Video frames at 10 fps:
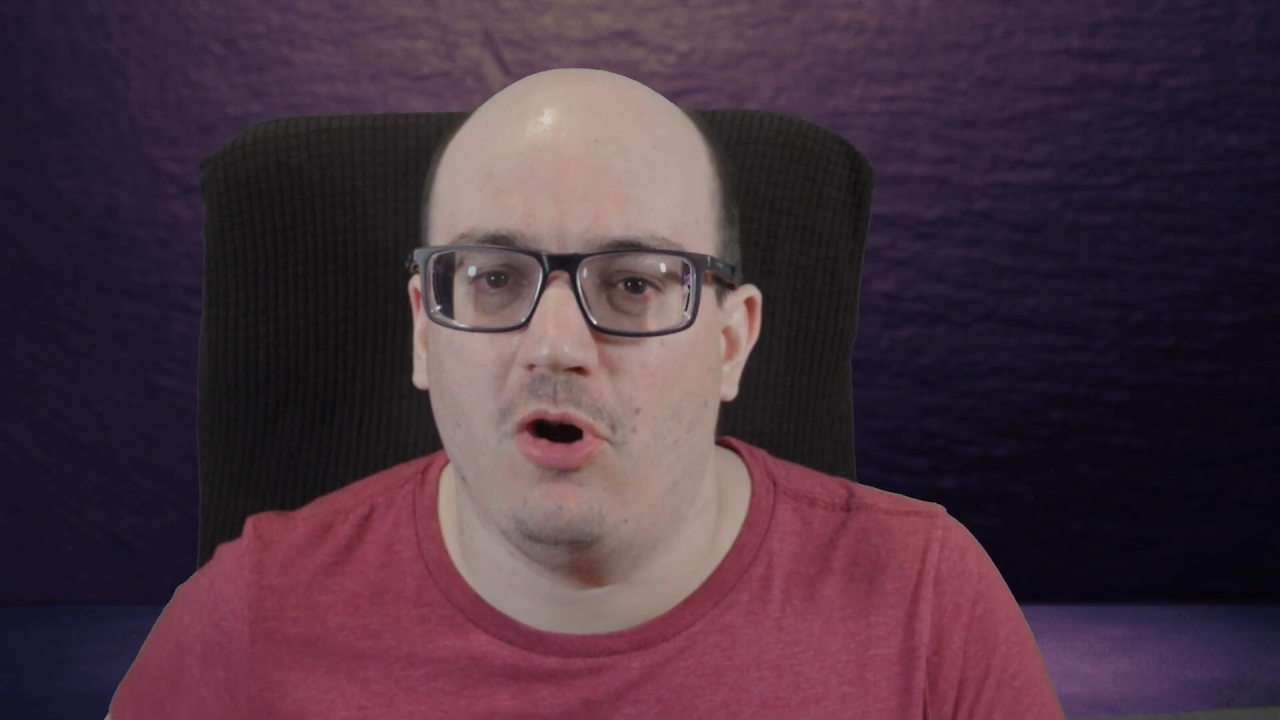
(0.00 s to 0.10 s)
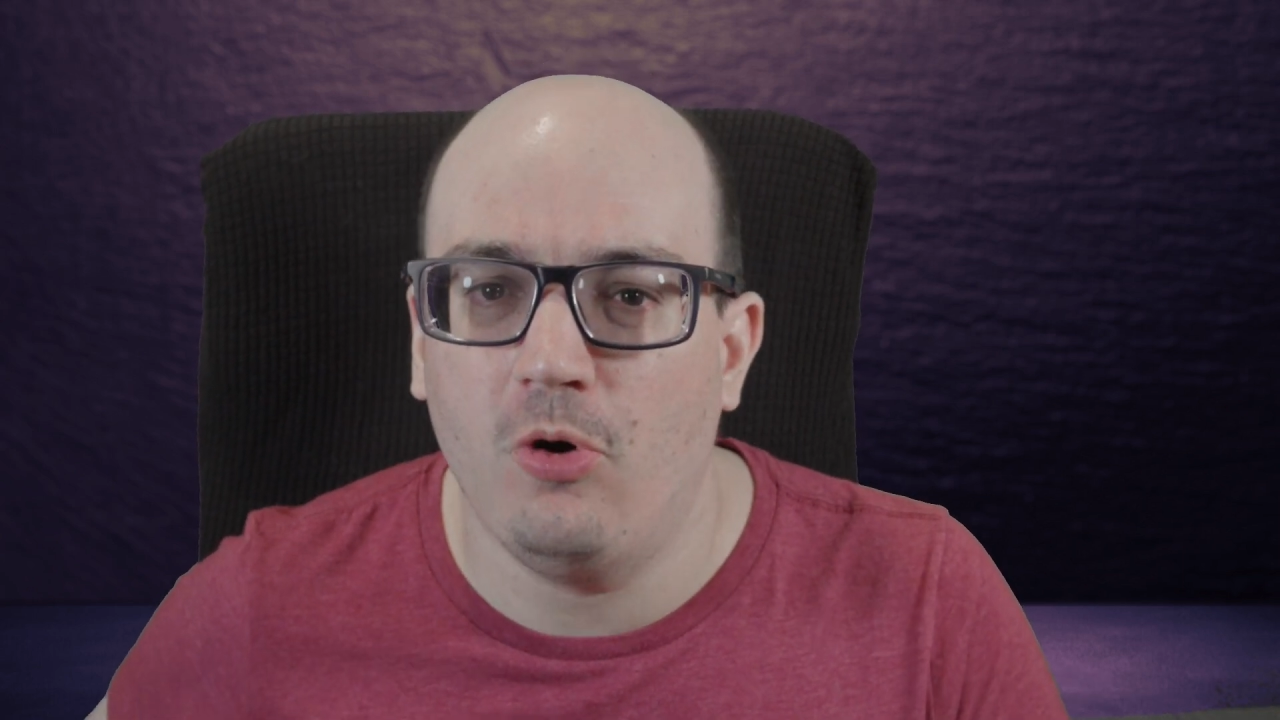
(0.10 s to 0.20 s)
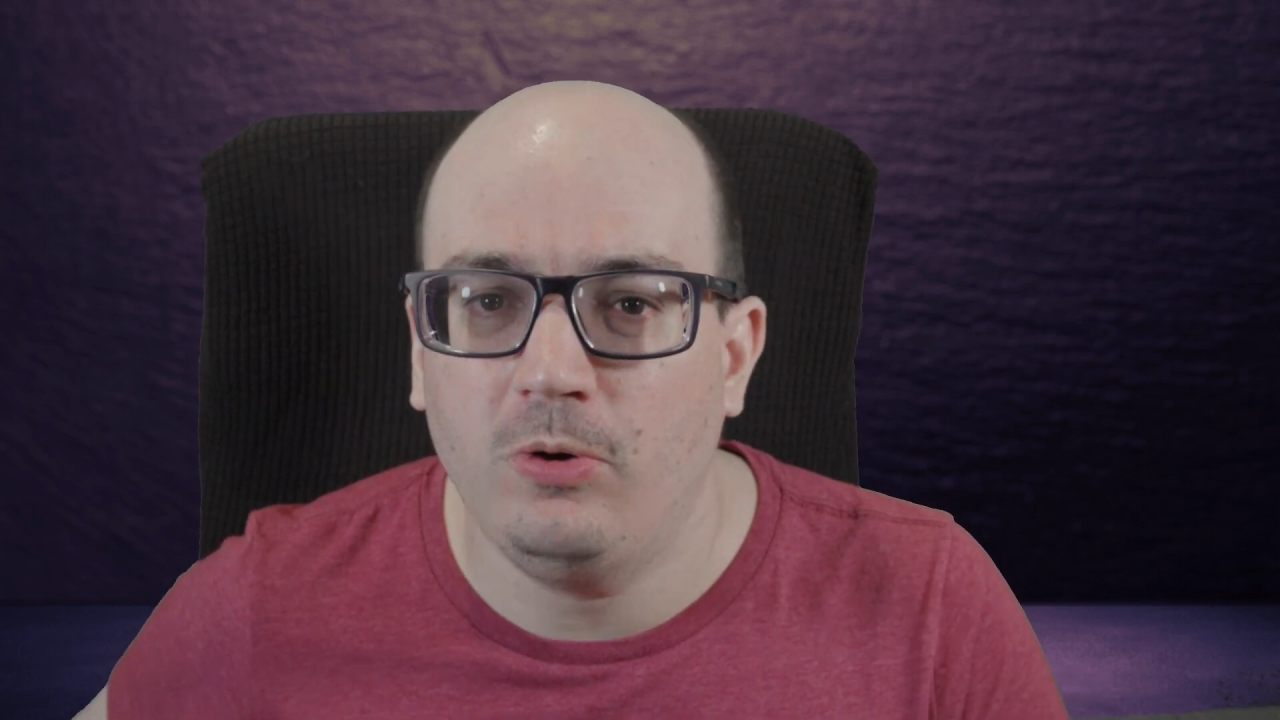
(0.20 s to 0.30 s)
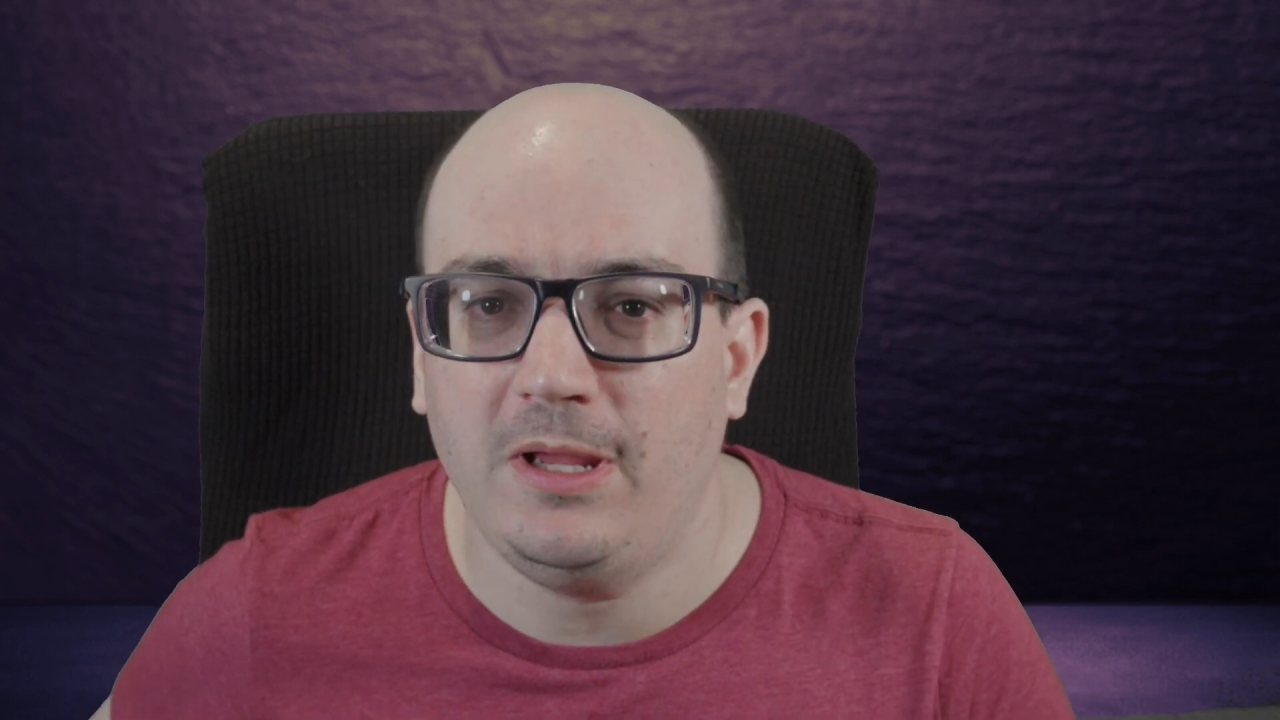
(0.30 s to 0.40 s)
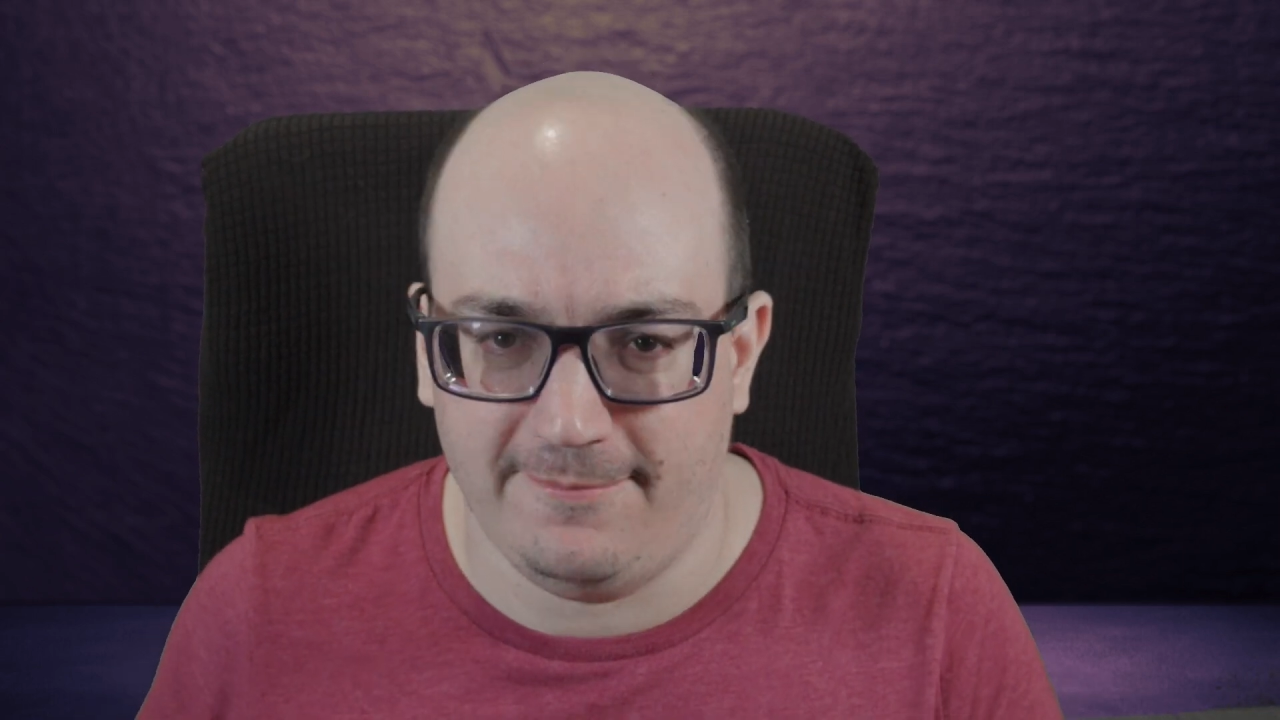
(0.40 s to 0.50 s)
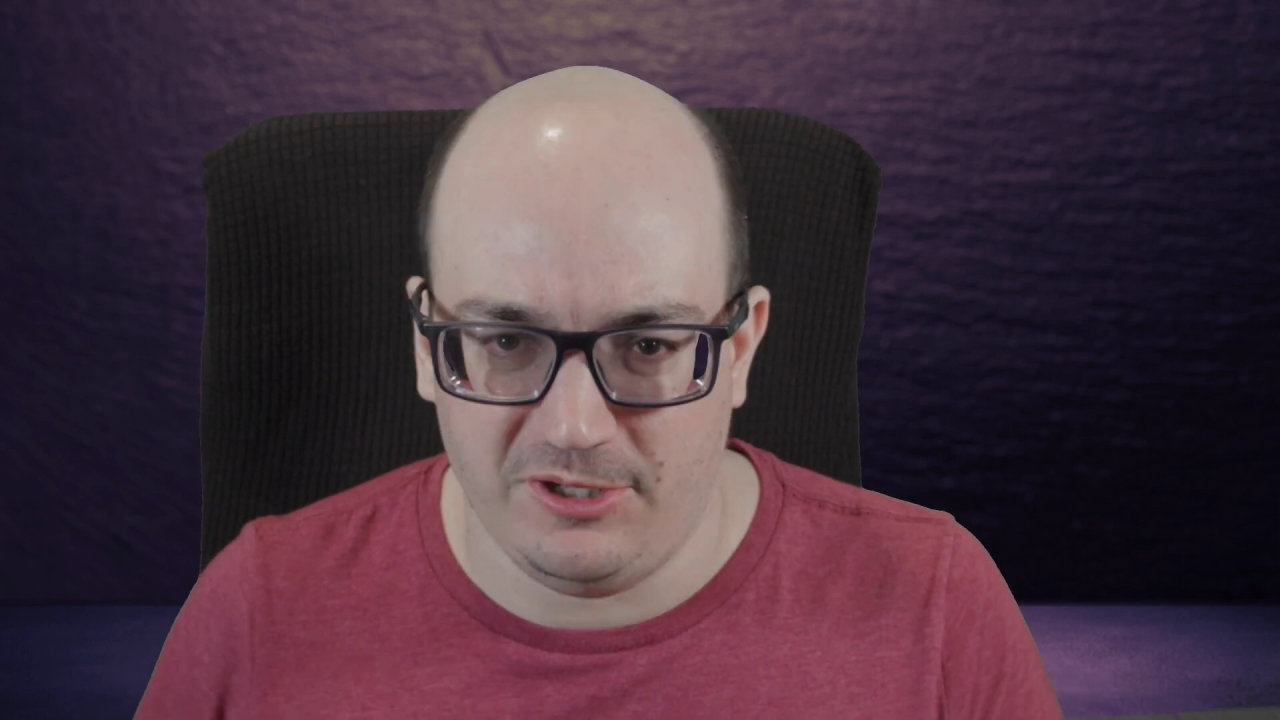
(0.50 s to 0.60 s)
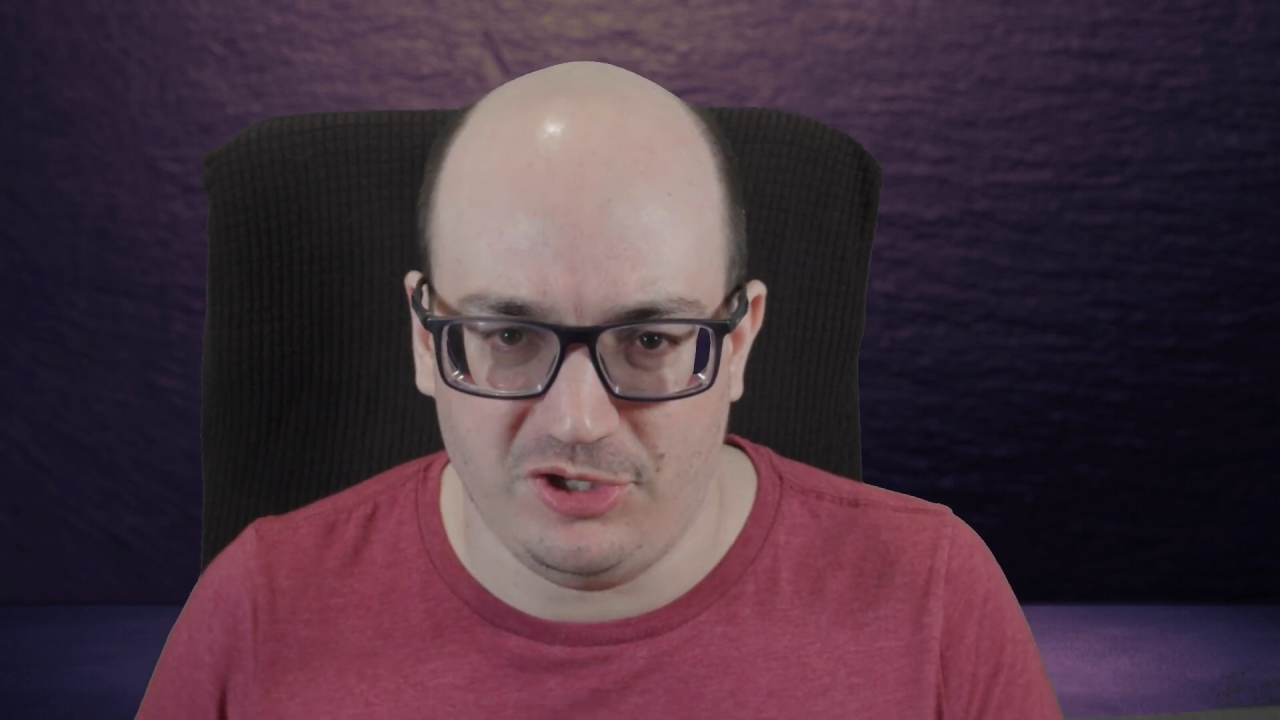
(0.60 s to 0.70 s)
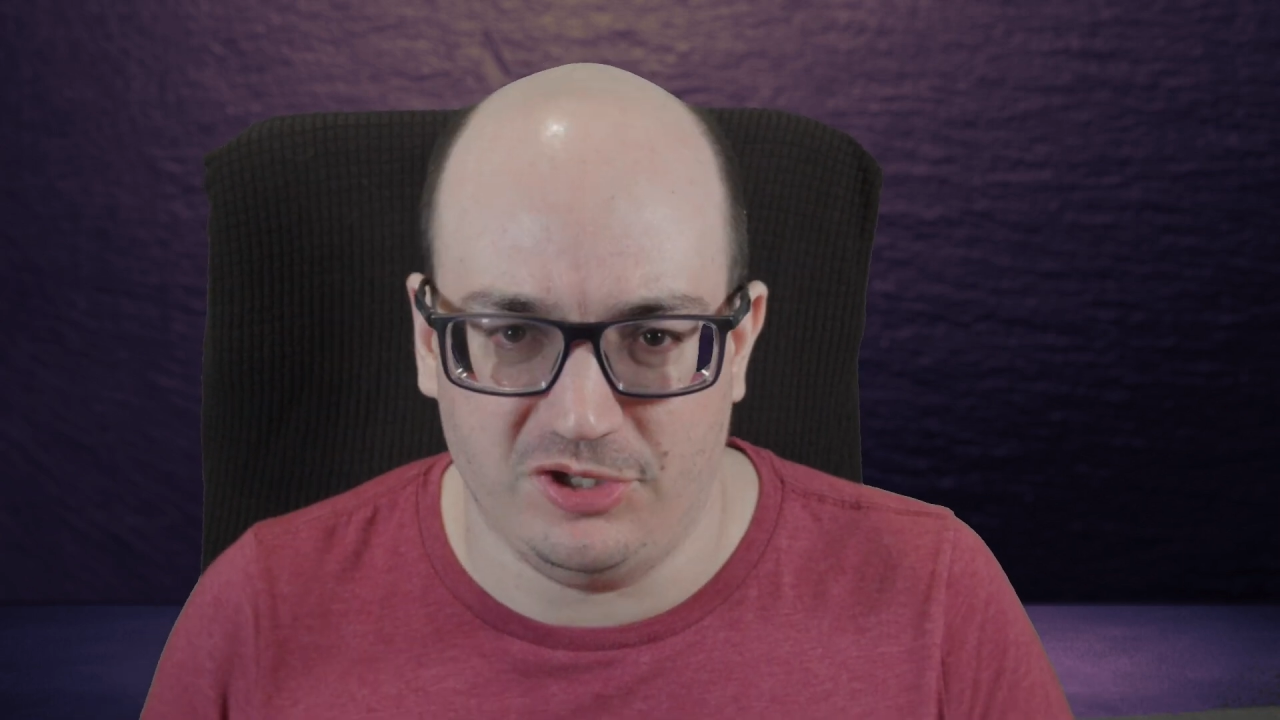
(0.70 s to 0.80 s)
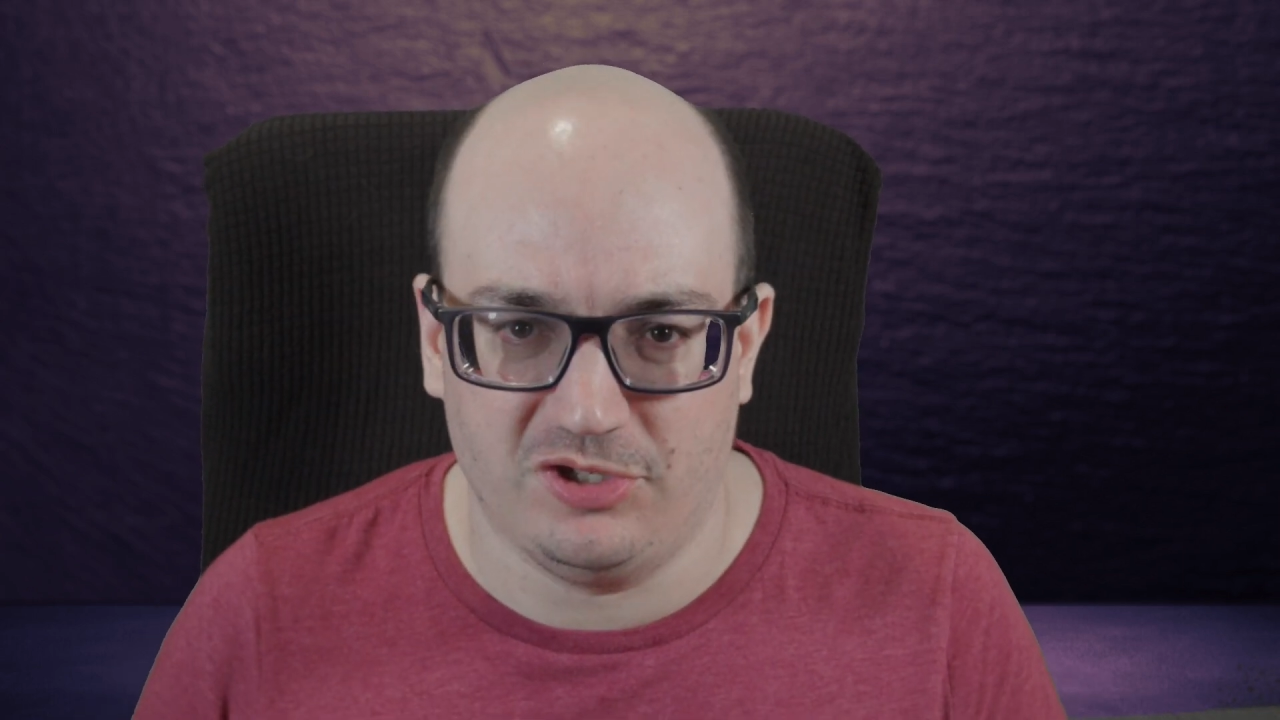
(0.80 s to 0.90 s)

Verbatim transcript: own images